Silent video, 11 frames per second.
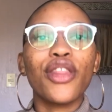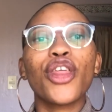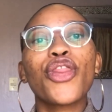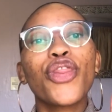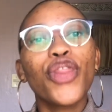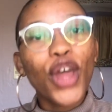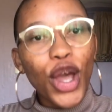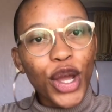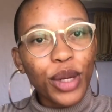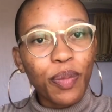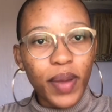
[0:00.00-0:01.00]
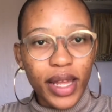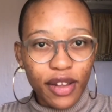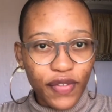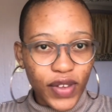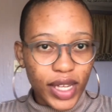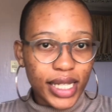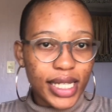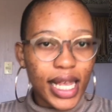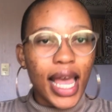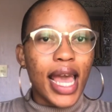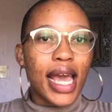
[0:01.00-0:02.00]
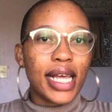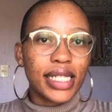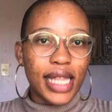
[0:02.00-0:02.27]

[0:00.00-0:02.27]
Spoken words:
The third benefit is